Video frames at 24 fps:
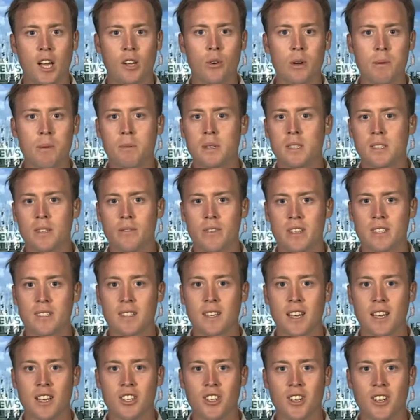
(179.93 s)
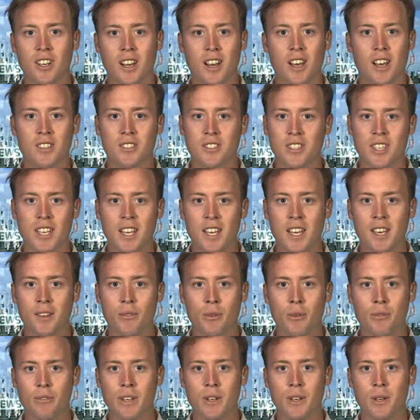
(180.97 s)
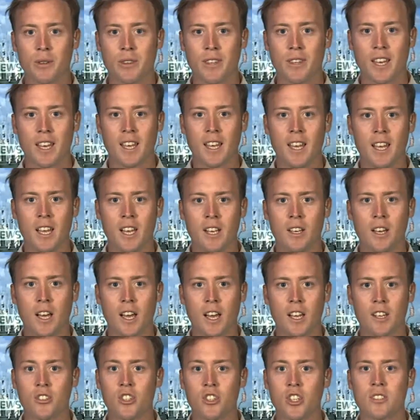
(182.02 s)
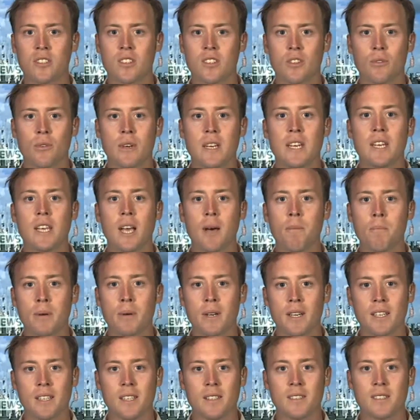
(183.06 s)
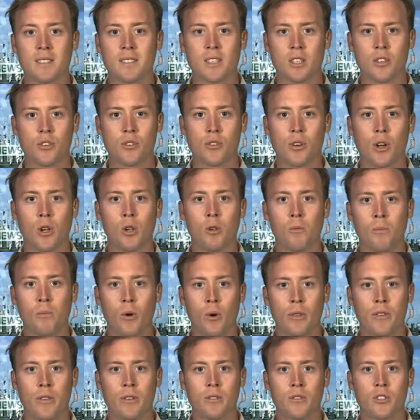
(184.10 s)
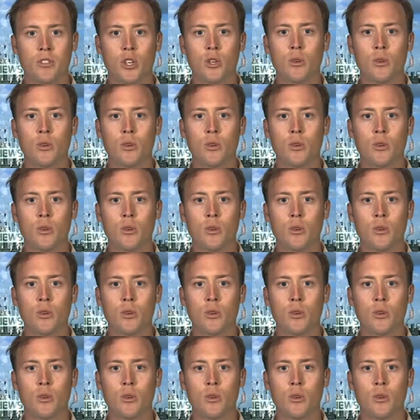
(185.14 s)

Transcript: A Greenpeace investigation last year revealed that uh, just three companies control more than